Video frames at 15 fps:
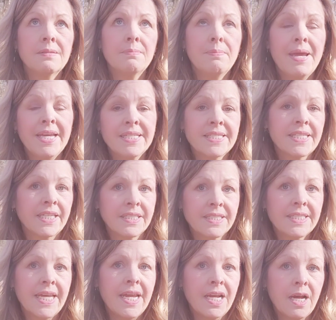makes it
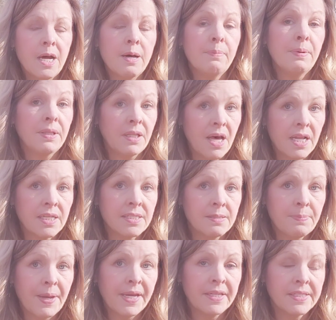take up a lot of
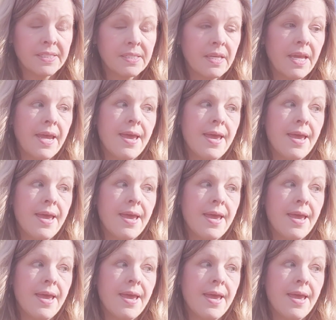space,